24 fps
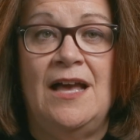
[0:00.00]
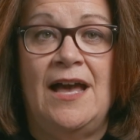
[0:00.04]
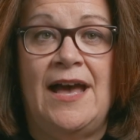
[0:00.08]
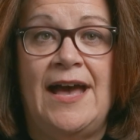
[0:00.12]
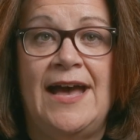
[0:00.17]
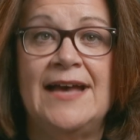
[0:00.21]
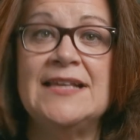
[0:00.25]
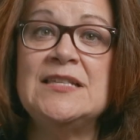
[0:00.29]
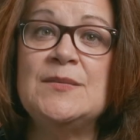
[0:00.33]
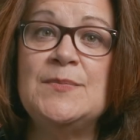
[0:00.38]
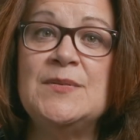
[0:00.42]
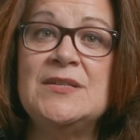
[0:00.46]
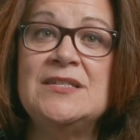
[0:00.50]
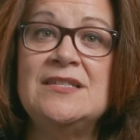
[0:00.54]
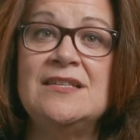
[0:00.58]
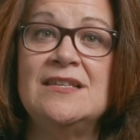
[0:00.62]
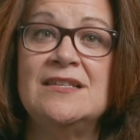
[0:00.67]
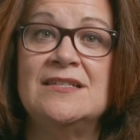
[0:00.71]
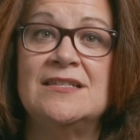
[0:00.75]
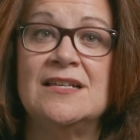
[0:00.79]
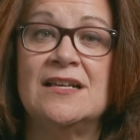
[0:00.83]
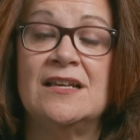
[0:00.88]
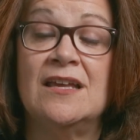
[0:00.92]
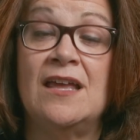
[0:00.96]
Hospice
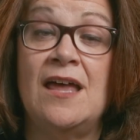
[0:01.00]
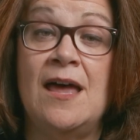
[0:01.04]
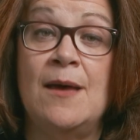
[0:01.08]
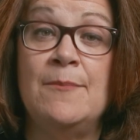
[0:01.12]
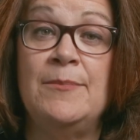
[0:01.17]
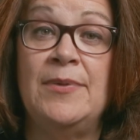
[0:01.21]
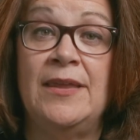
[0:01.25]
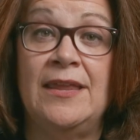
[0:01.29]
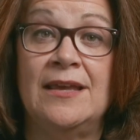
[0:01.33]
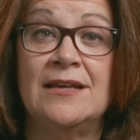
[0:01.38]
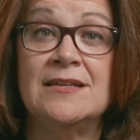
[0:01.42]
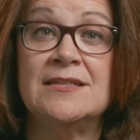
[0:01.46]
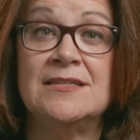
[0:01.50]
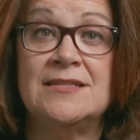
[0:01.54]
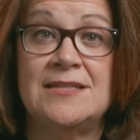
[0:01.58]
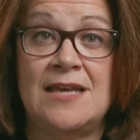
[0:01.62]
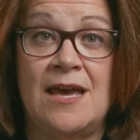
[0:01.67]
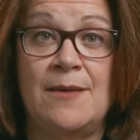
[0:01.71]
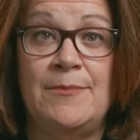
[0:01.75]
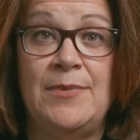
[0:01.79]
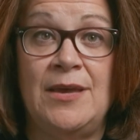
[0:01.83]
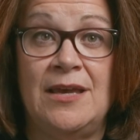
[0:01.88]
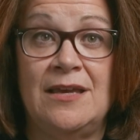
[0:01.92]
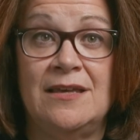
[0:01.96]
is a complex
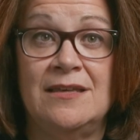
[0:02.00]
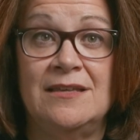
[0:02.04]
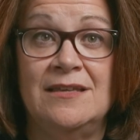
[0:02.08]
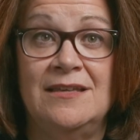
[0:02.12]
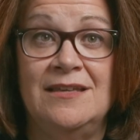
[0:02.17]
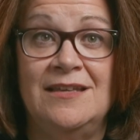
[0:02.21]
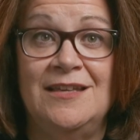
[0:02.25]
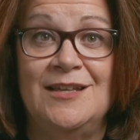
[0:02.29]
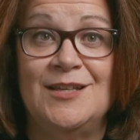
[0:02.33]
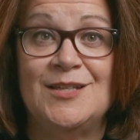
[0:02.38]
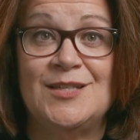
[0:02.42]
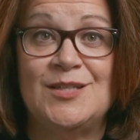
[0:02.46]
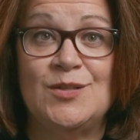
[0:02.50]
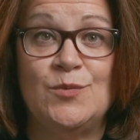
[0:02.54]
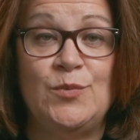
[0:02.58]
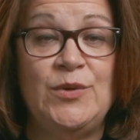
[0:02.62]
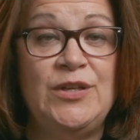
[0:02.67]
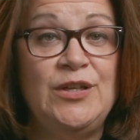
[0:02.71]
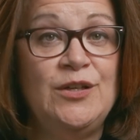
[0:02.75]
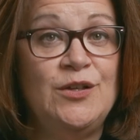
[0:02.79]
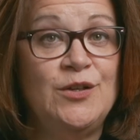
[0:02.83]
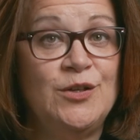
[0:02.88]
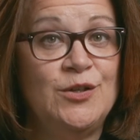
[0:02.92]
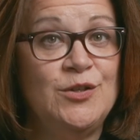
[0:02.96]
topic, so
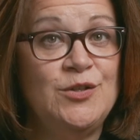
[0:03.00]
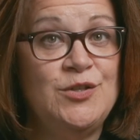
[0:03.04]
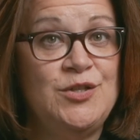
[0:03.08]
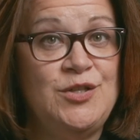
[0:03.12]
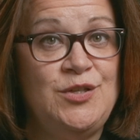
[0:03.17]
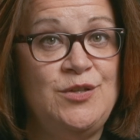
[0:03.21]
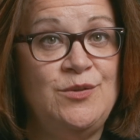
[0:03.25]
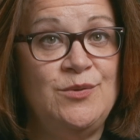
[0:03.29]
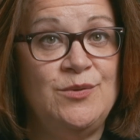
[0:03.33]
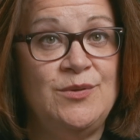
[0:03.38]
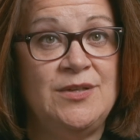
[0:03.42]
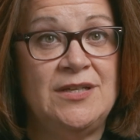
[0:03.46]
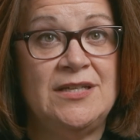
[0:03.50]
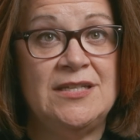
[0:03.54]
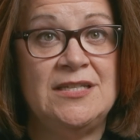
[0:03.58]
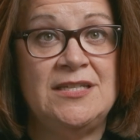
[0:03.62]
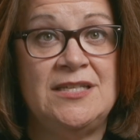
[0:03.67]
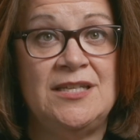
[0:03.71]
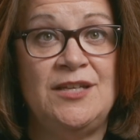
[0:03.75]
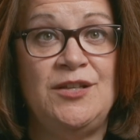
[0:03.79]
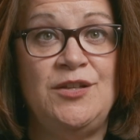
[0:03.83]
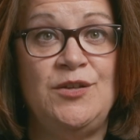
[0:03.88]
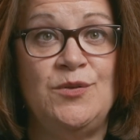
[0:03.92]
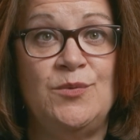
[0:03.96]
we encourage you to
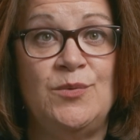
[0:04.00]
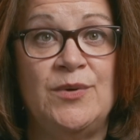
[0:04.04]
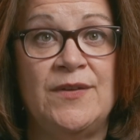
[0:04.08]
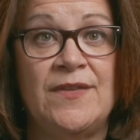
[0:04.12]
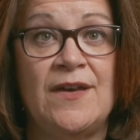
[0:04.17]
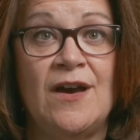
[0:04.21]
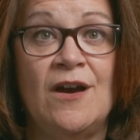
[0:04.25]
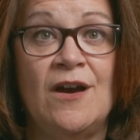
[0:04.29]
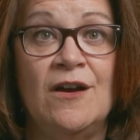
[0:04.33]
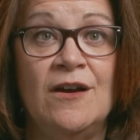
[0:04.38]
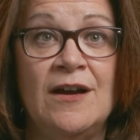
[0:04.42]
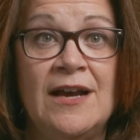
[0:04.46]
continue with our